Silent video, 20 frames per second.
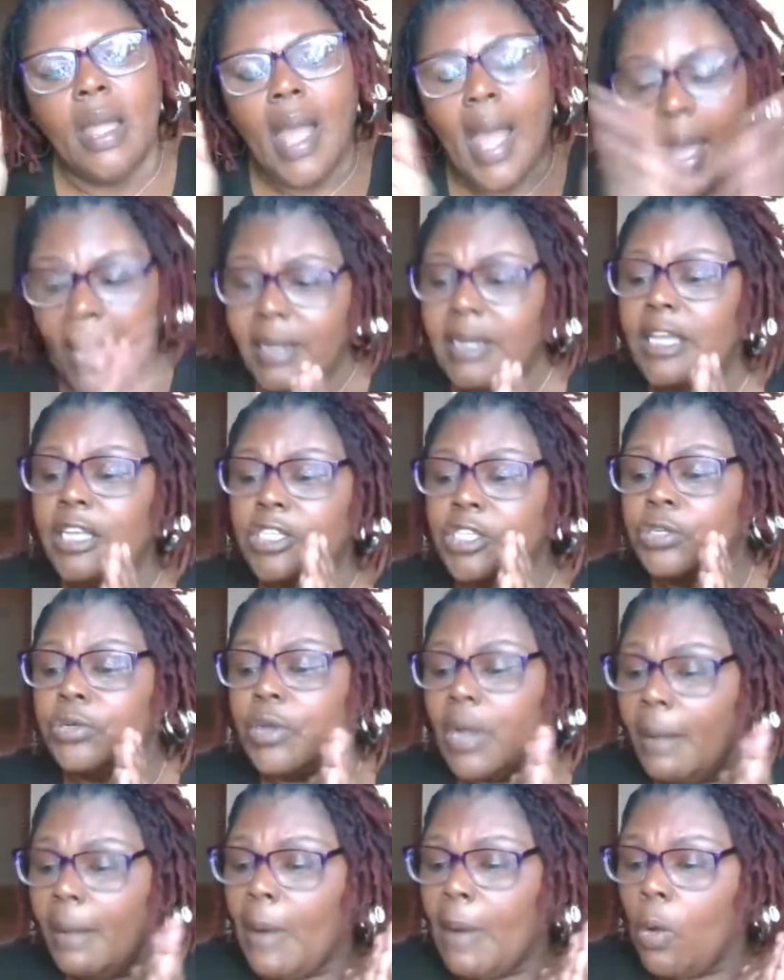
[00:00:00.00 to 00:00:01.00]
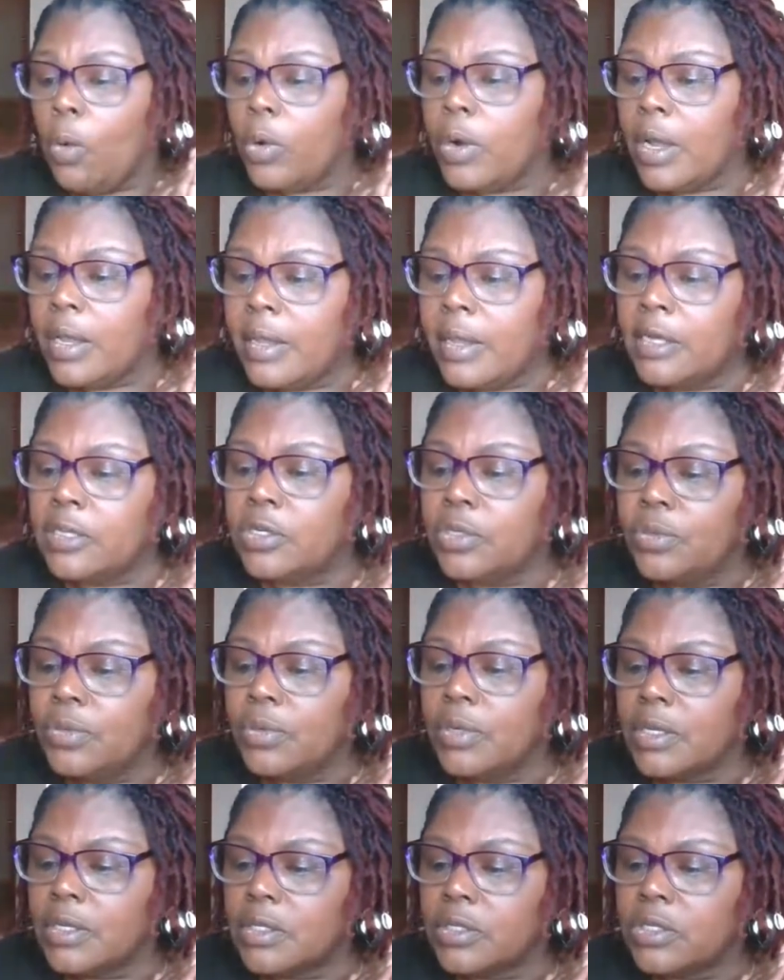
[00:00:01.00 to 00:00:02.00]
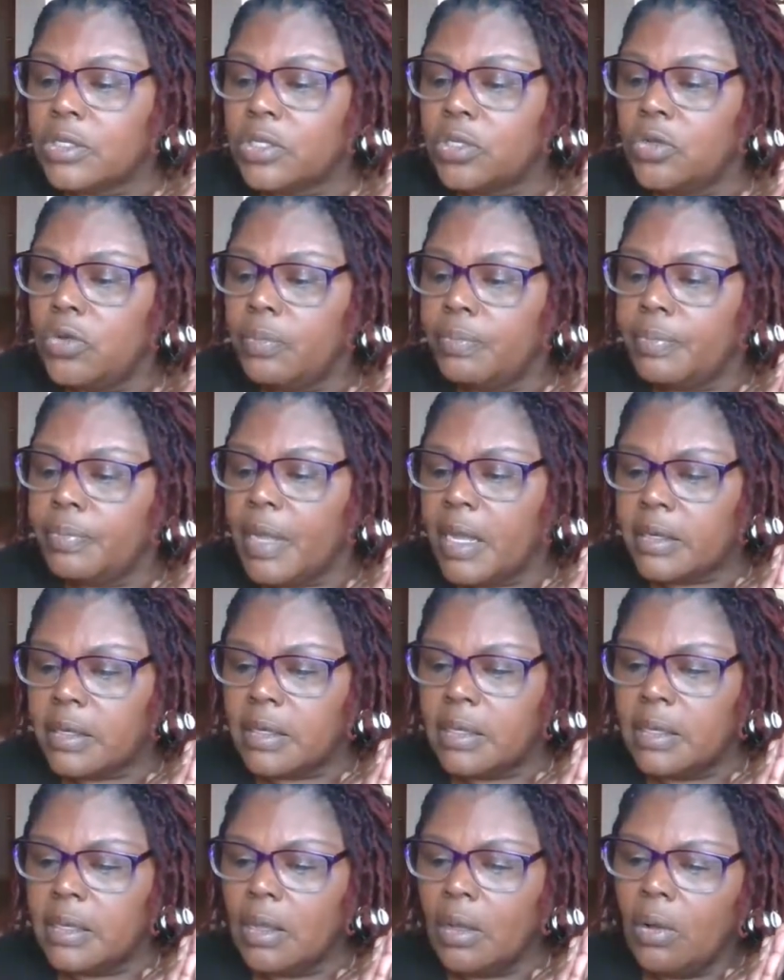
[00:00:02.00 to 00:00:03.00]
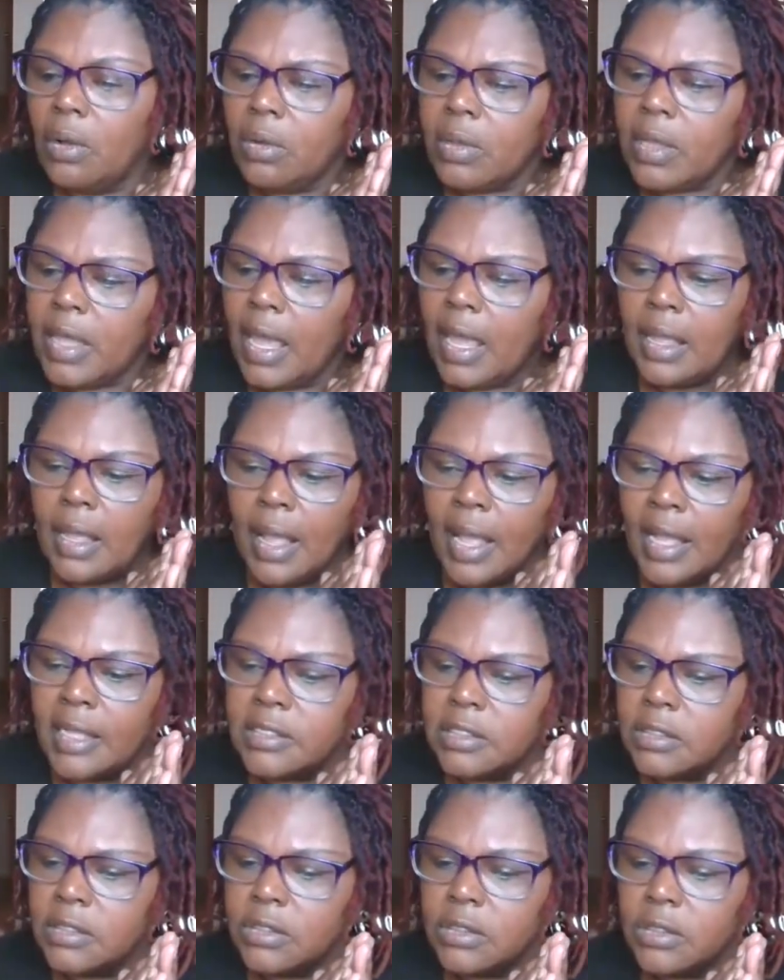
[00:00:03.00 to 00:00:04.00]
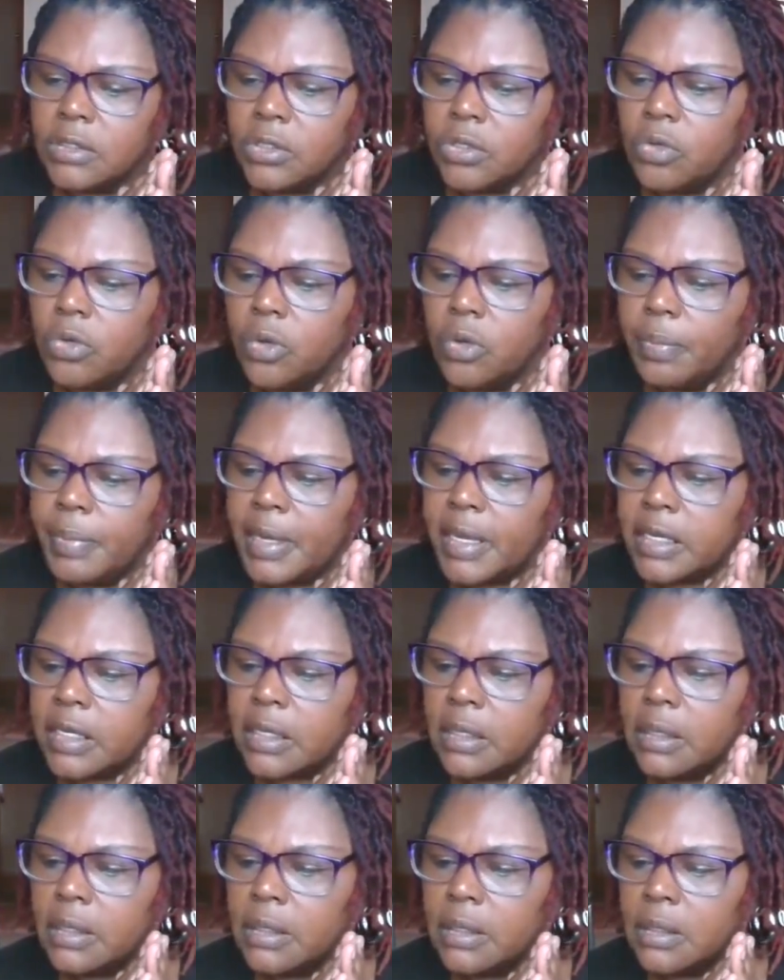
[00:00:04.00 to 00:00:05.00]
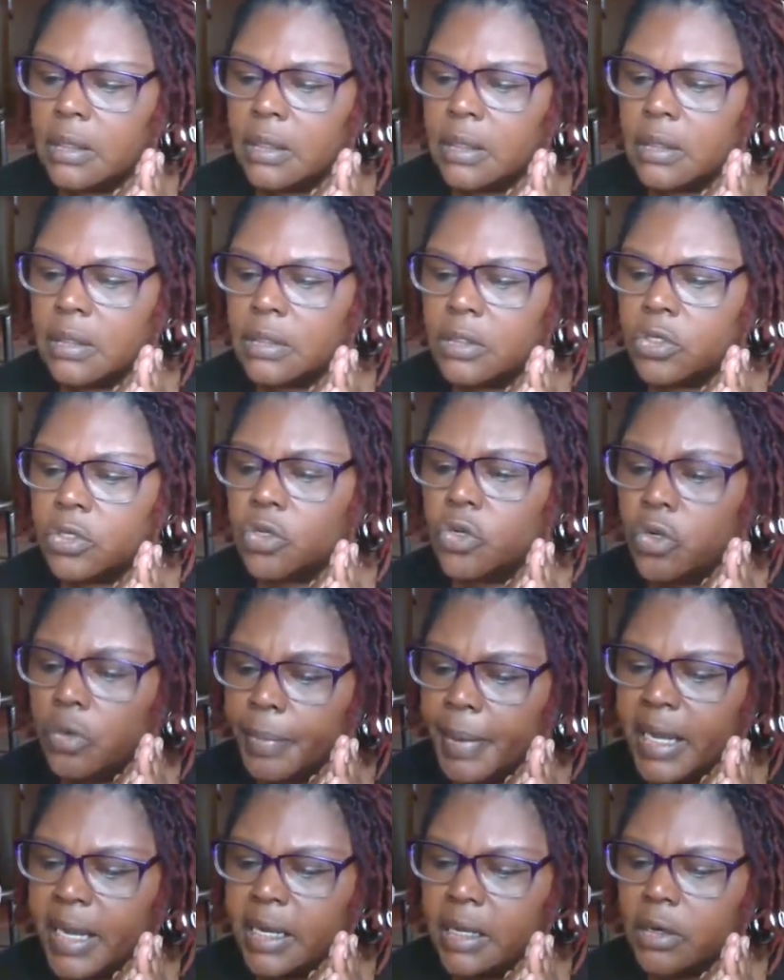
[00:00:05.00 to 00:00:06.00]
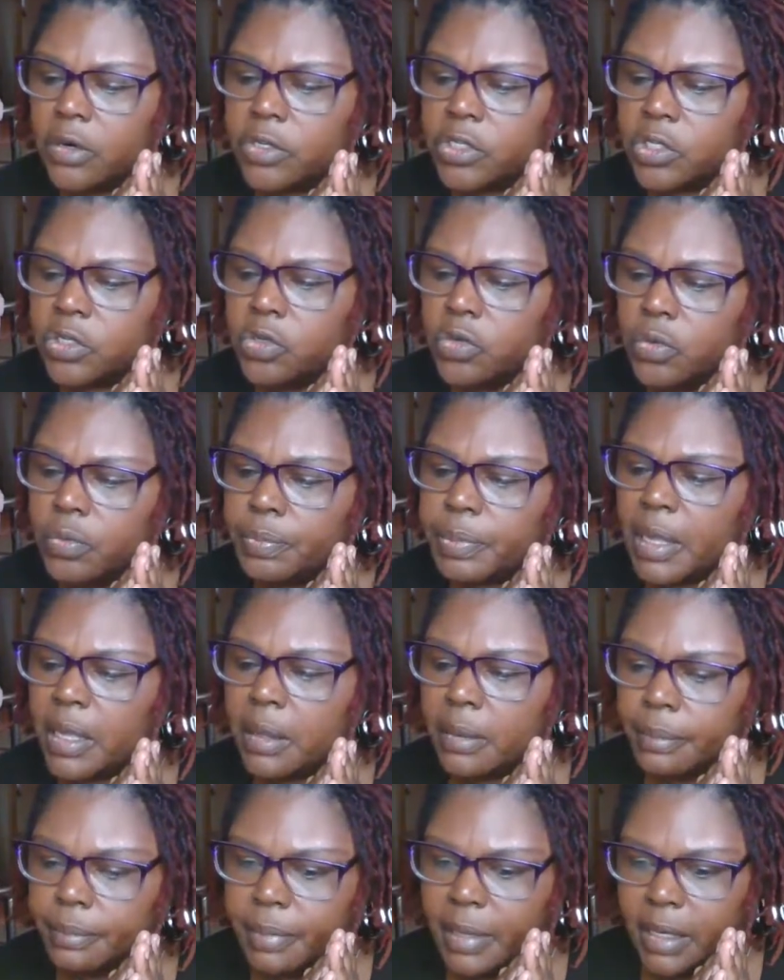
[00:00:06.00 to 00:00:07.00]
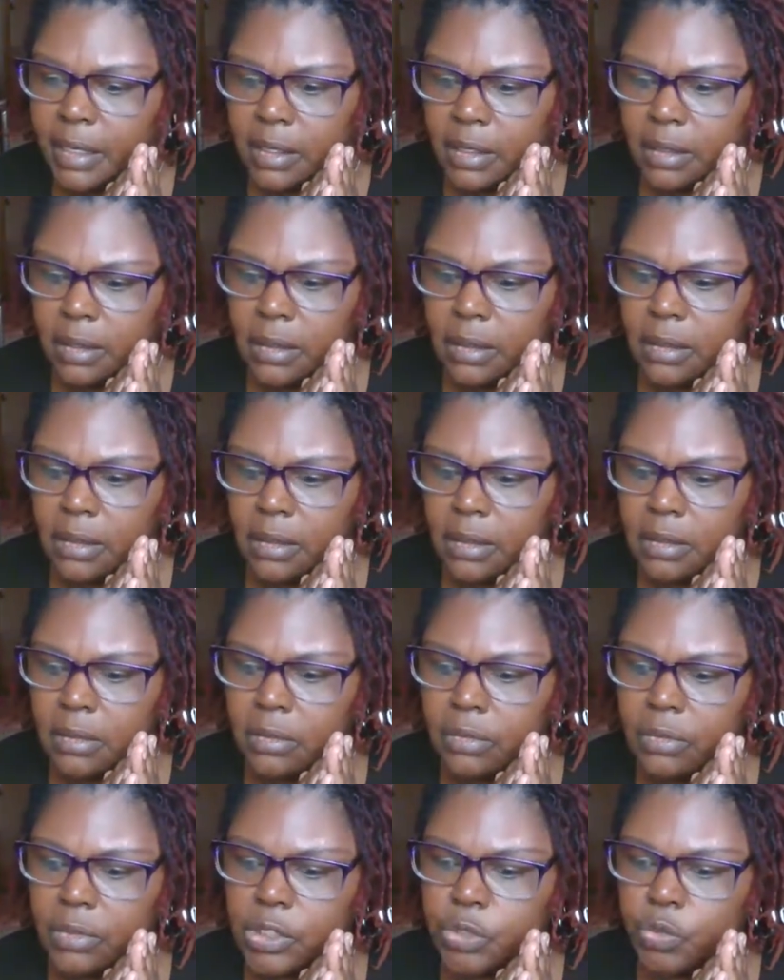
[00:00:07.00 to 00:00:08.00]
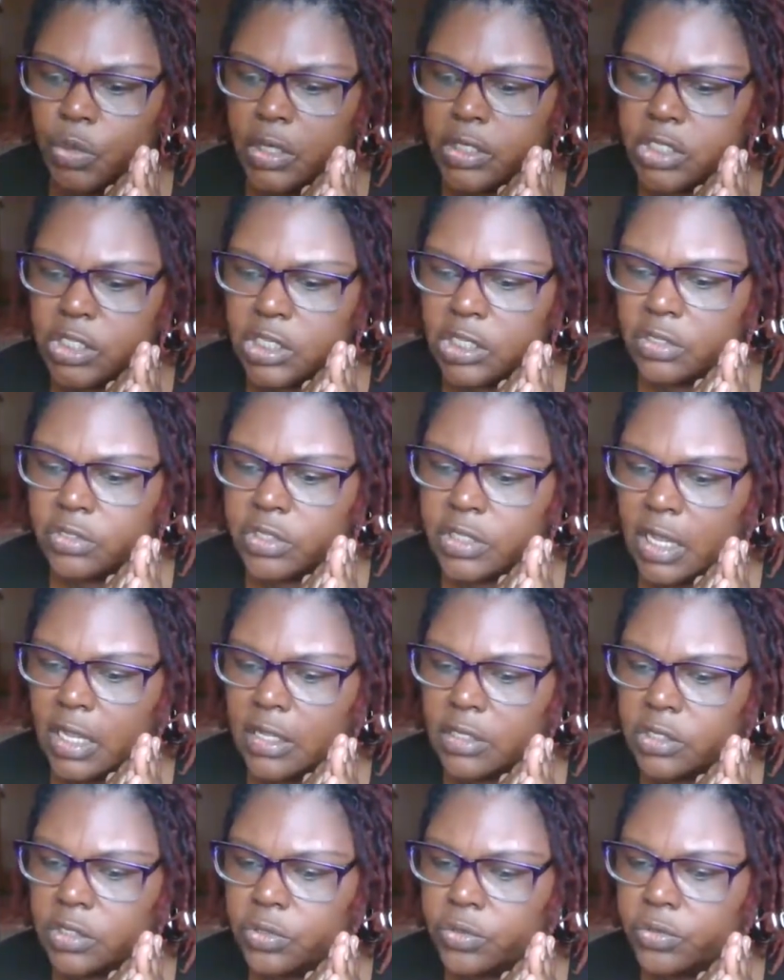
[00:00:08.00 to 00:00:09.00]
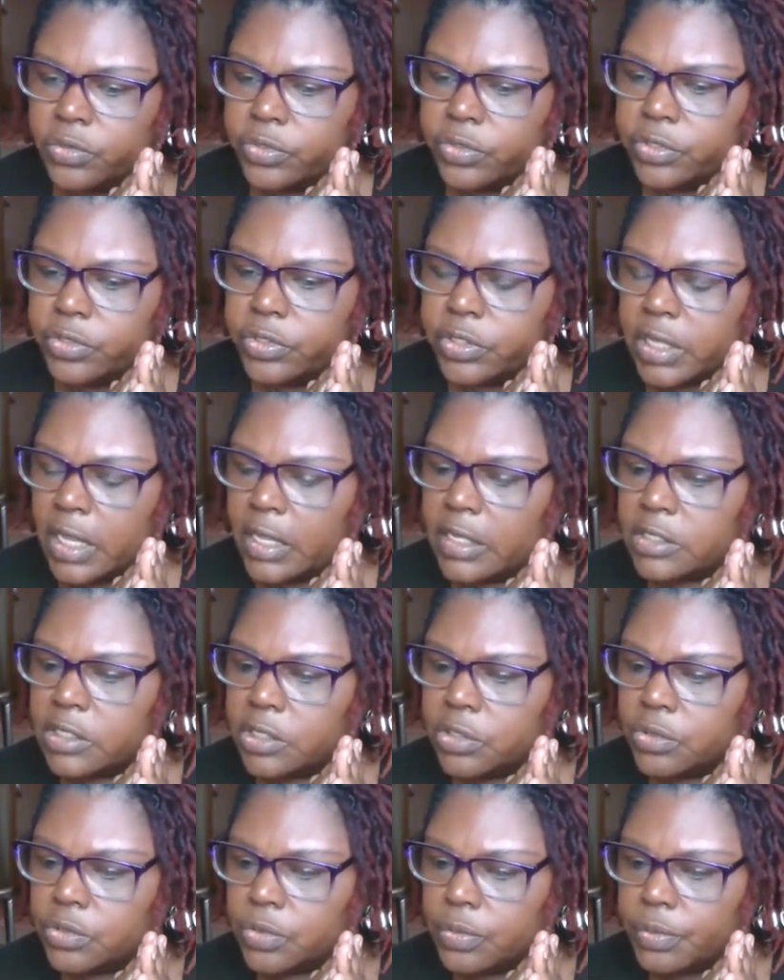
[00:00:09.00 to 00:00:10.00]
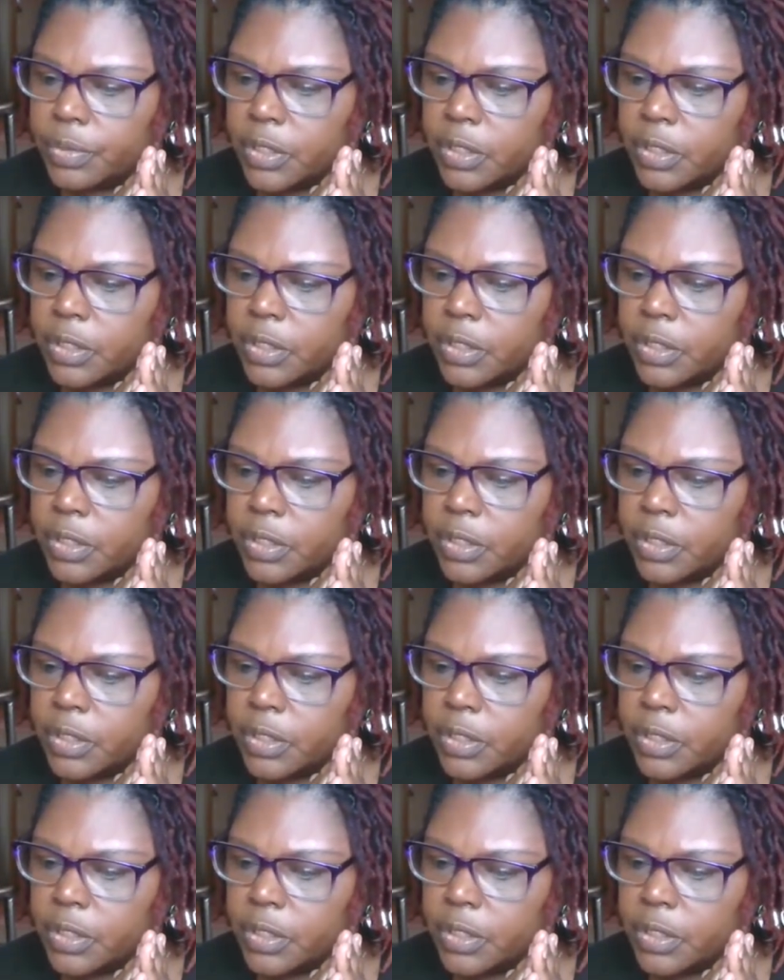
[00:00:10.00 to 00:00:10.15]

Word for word: I need you to come on and do TubeBuddy. Okay, I TubeBuddy. TubeBuddy or TubeBuddy? Which one? Jill saying tool, you saying tube.